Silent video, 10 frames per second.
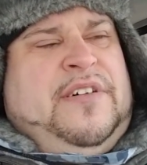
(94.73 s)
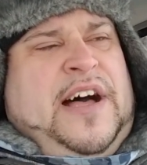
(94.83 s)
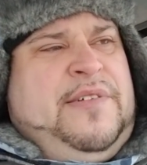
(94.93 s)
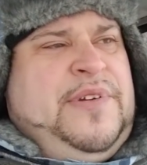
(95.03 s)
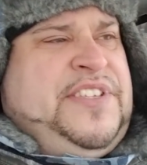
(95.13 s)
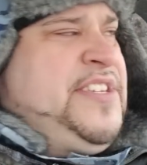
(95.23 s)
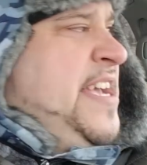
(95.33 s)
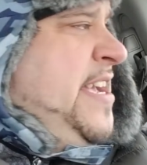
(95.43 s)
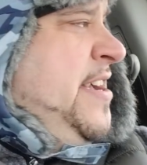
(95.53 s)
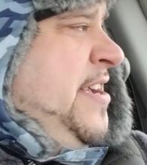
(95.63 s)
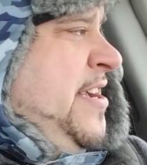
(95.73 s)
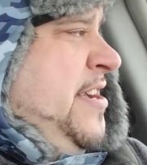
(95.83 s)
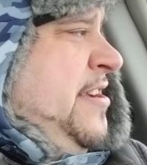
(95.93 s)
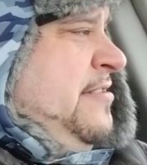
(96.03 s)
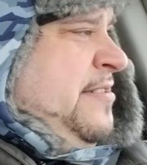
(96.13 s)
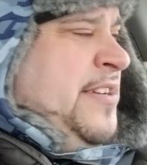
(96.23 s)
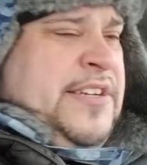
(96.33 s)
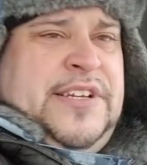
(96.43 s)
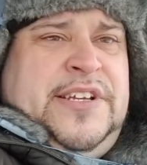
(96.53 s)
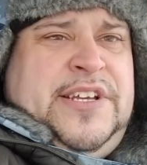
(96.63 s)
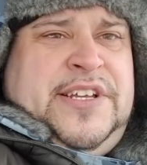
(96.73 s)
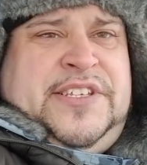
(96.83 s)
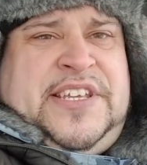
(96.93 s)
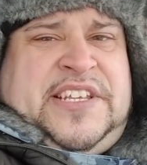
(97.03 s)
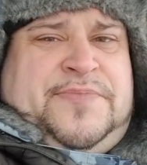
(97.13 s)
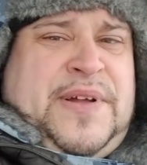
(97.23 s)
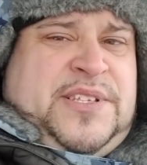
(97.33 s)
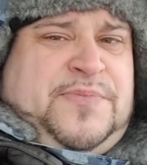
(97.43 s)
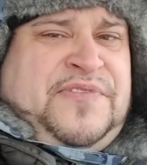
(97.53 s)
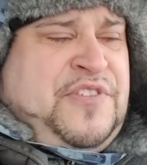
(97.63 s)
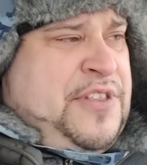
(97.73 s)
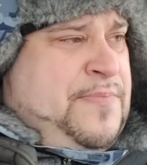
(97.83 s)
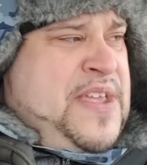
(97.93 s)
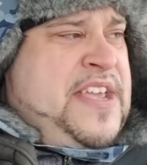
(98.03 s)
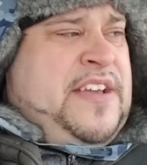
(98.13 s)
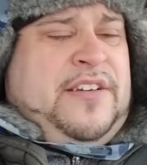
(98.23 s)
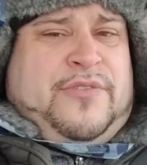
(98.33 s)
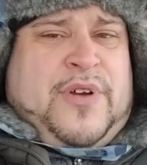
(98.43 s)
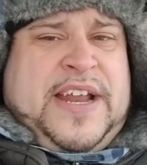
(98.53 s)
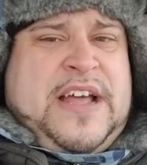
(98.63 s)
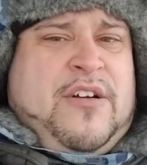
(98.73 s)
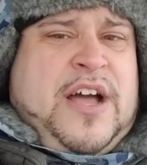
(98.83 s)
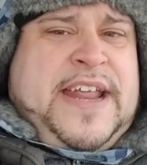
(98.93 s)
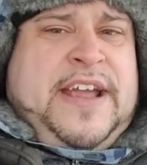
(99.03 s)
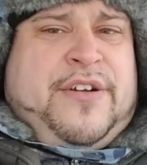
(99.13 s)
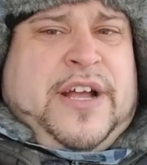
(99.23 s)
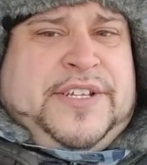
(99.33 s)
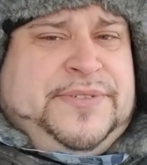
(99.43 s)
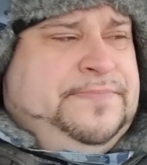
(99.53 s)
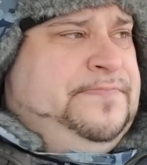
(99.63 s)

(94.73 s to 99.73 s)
I would say 6 months before the peak, right now got a haircut.